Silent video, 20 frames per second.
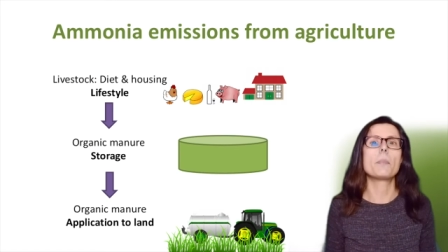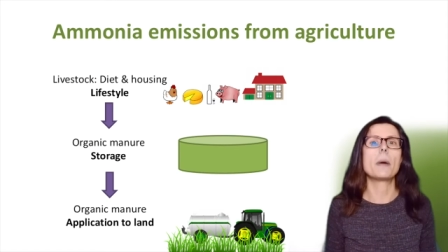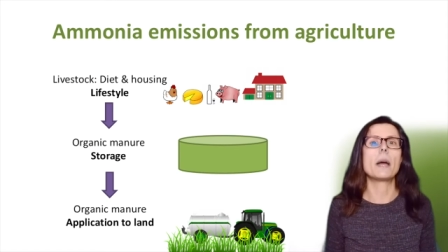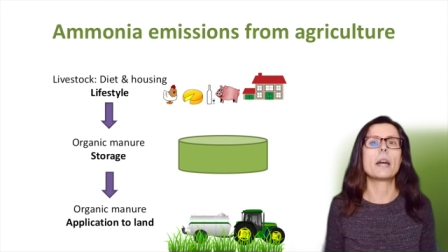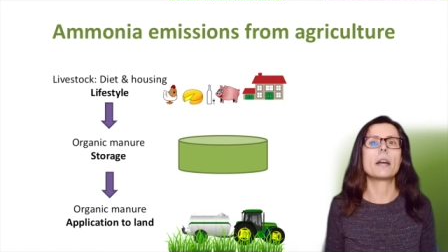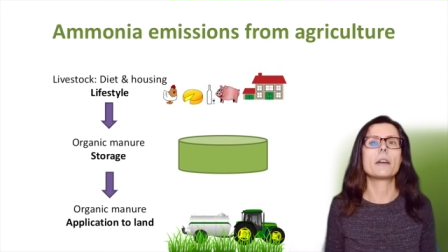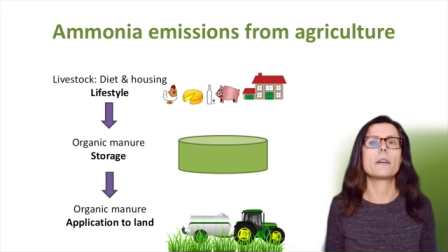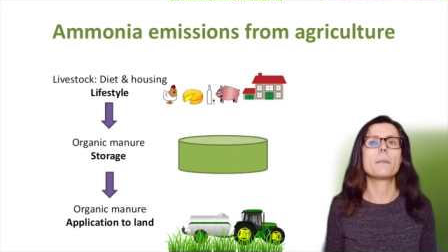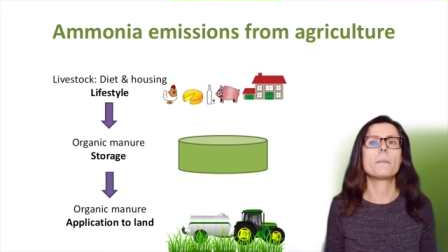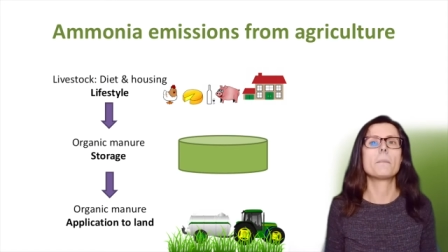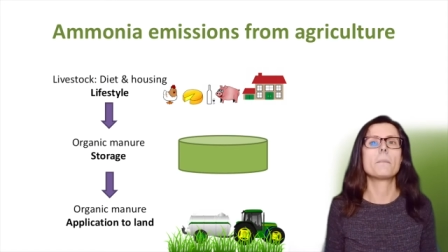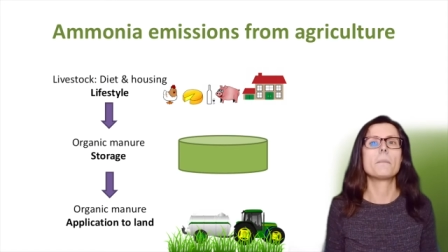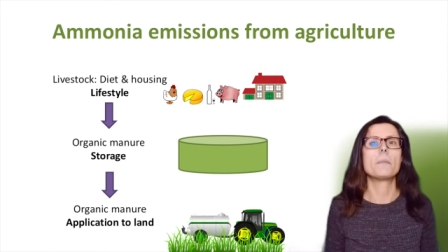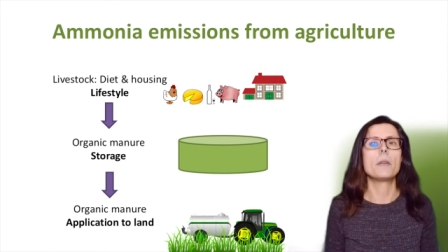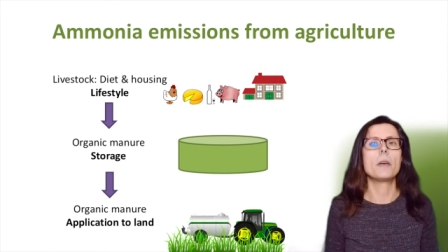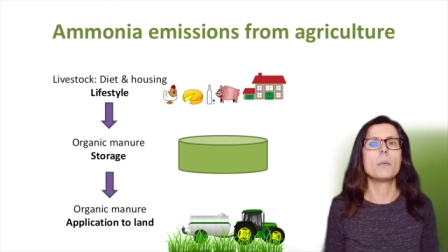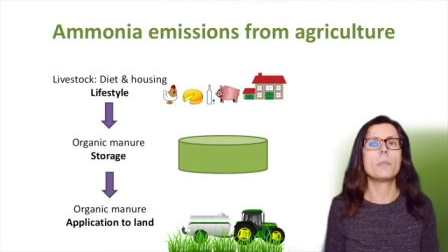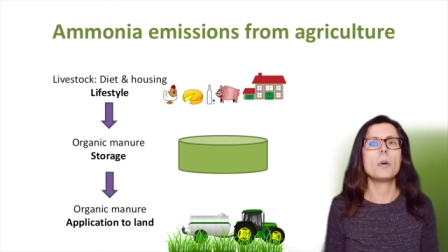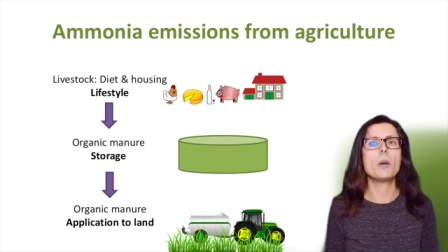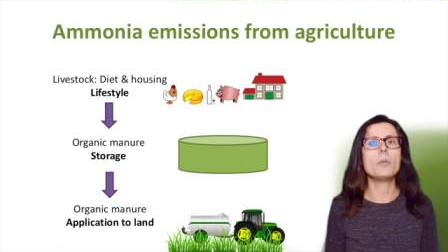back,
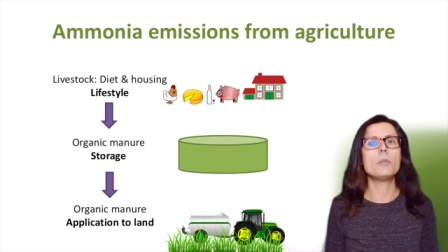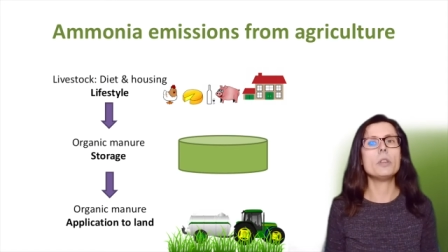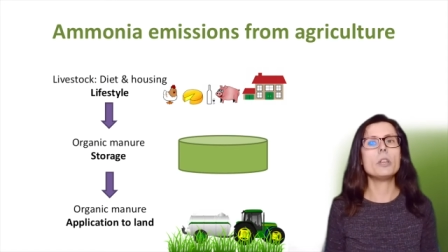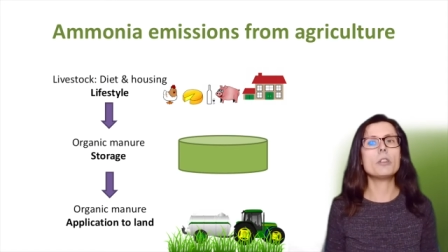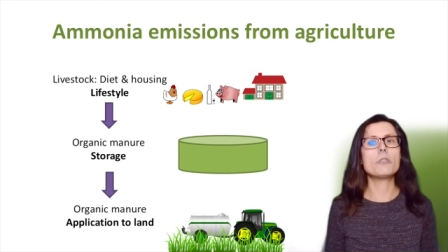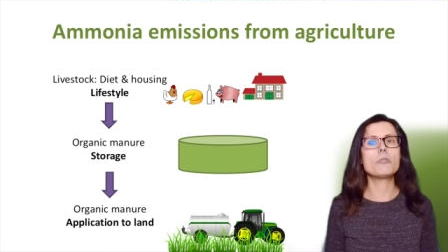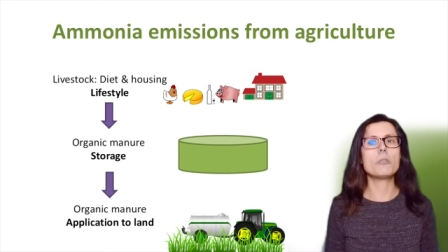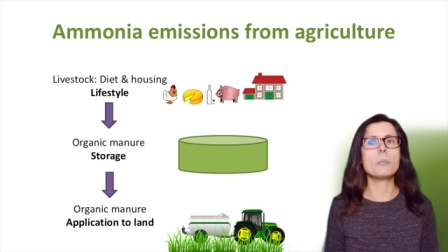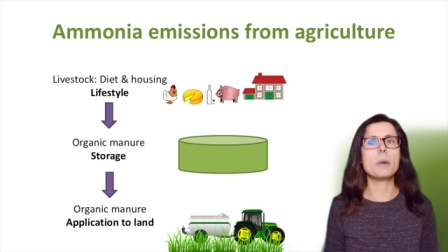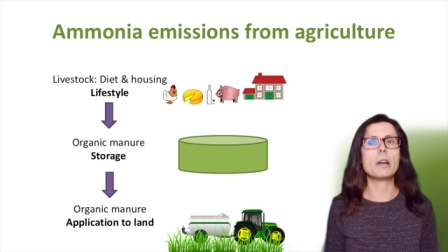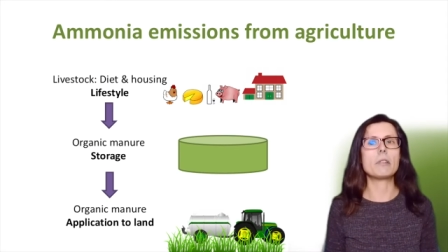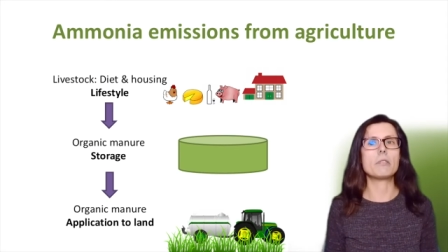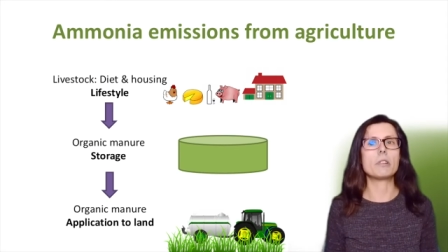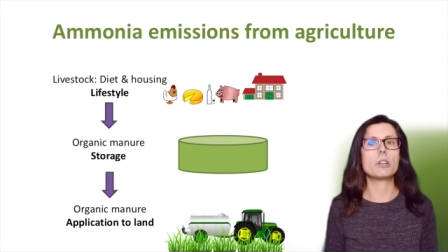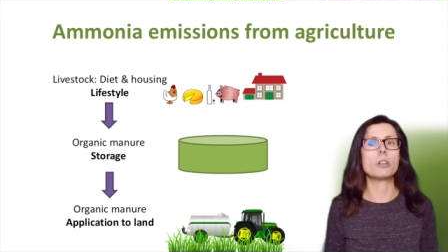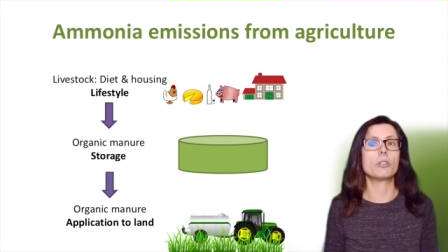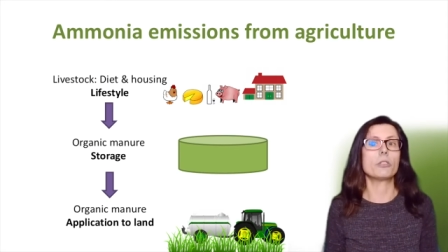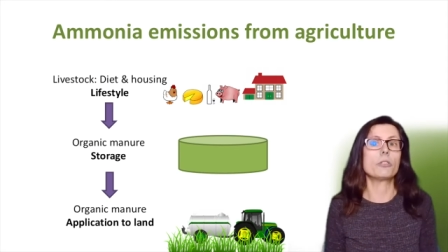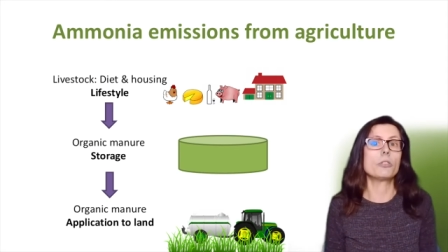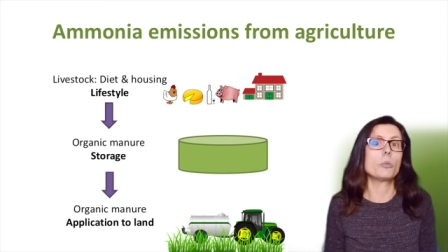ammonia from
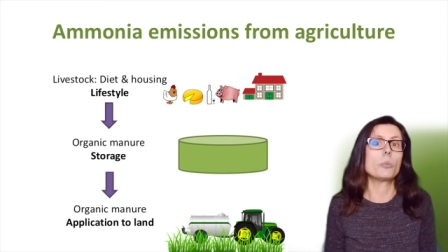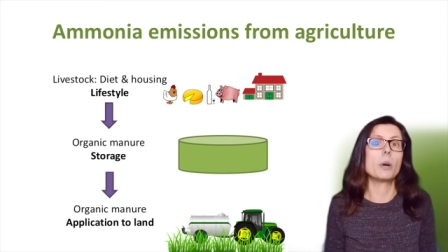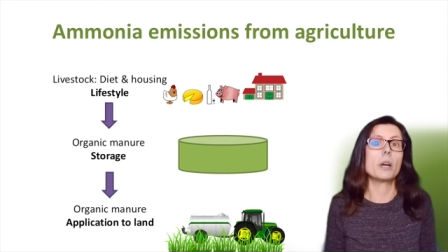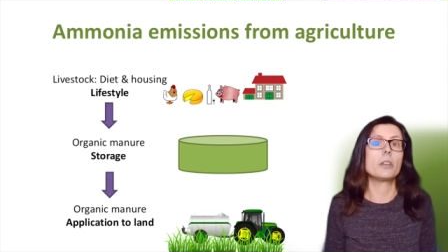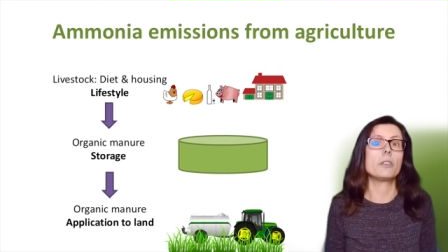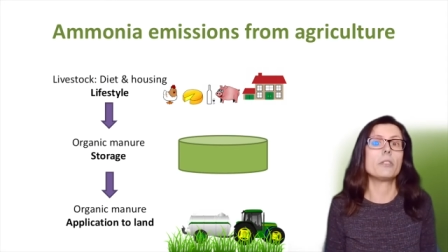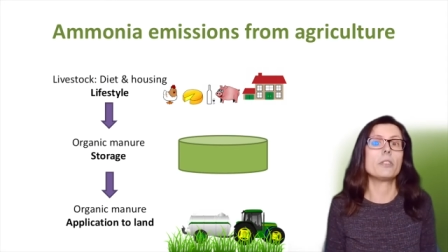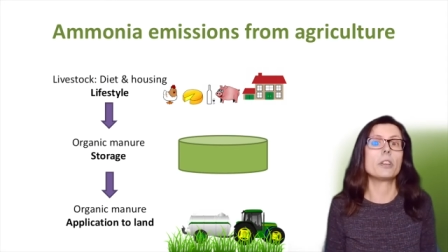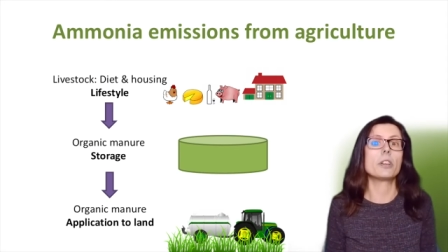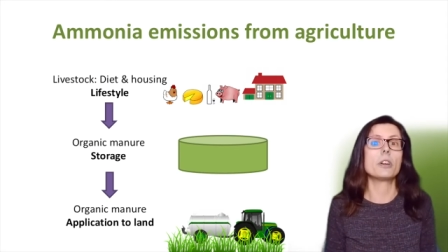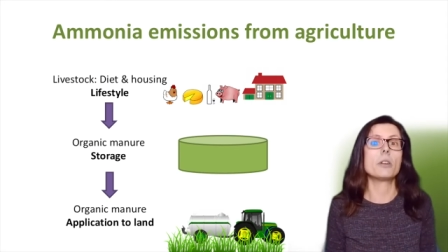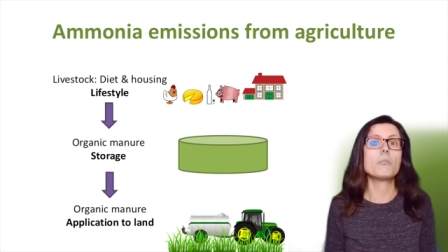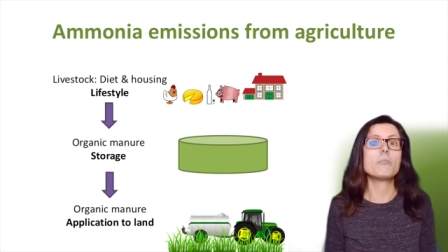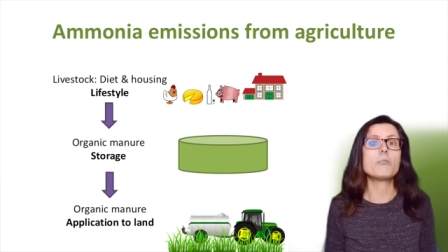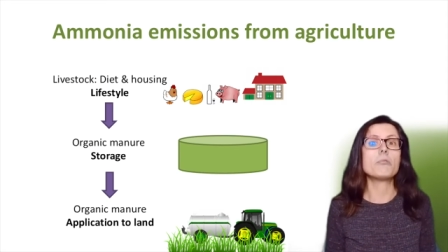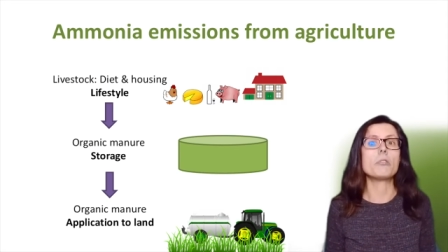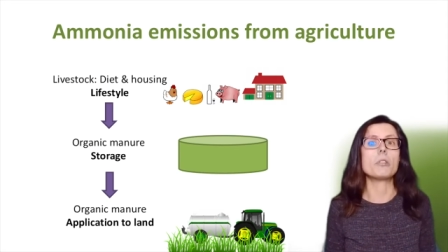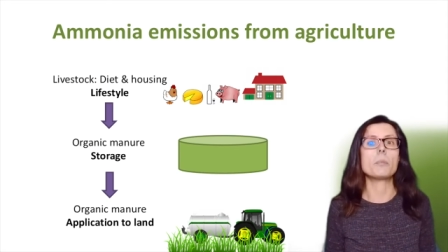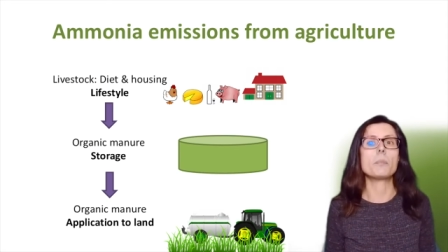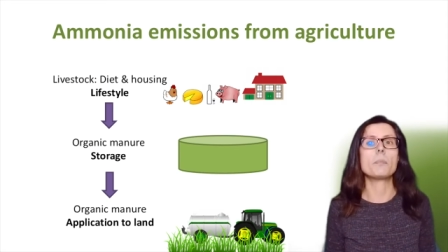agriculture, where does it come
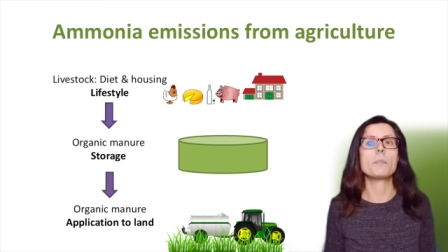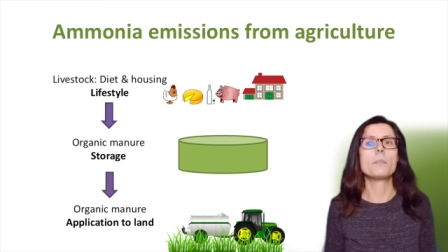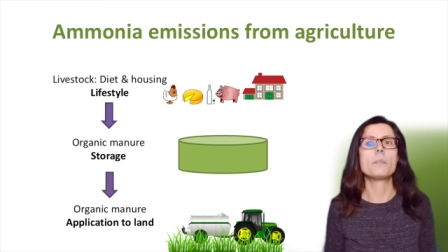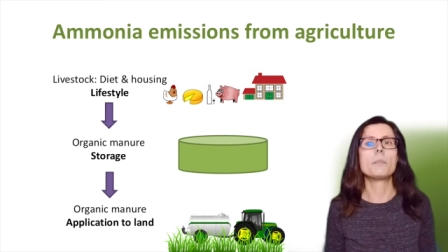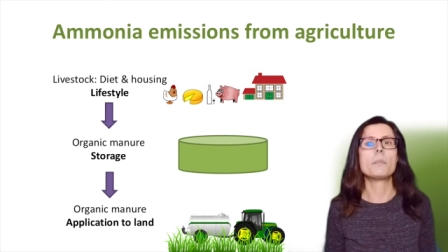from?